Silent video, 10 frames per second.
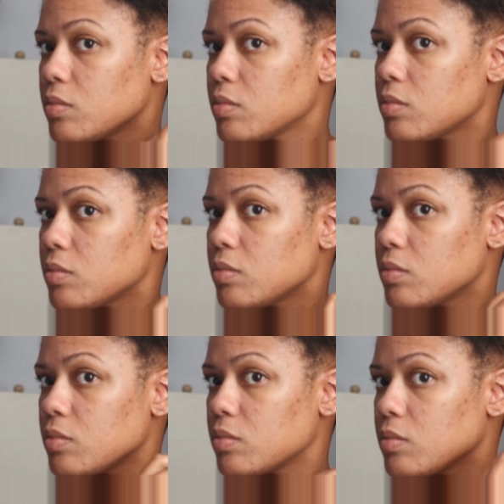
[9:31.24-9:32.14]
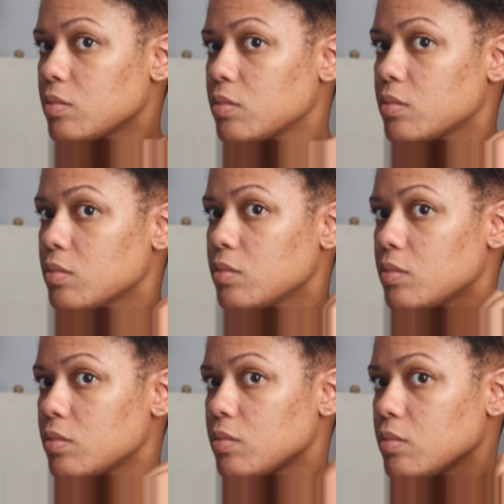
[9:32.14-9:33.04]

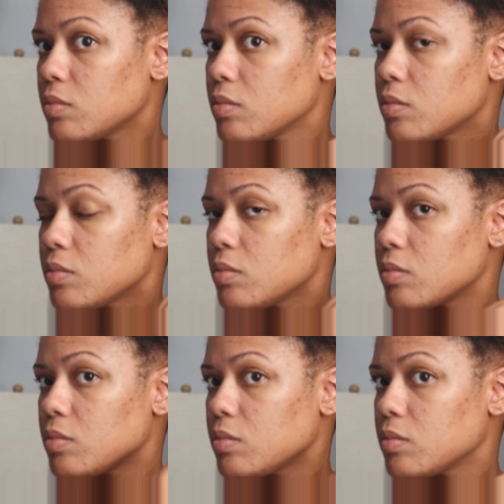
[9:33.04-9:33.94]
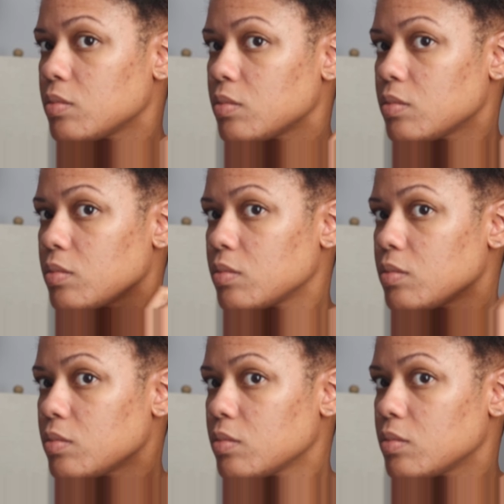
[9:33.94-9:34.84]

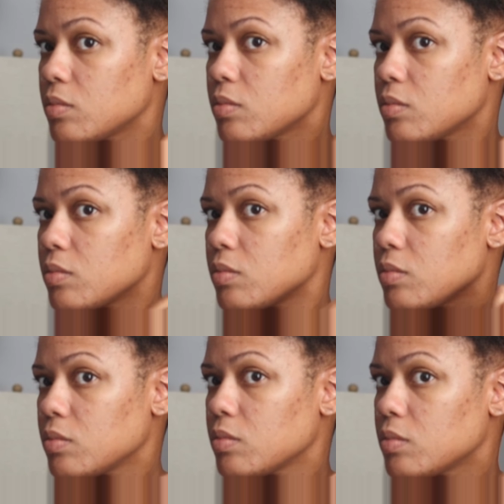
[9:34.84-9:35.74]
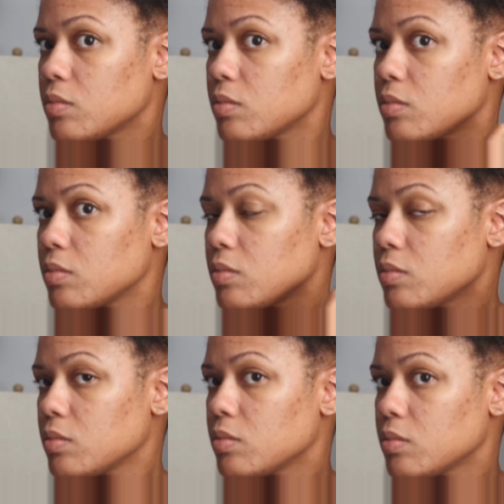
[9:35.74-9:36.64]

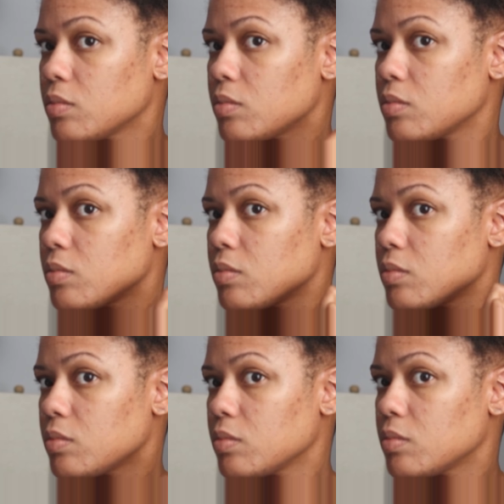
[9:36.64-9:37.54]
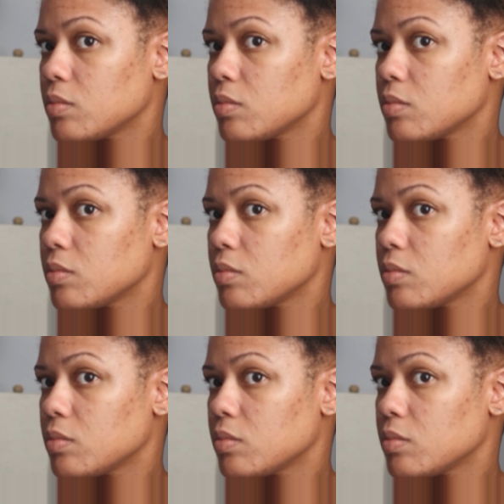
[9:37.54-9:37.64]
[no speech]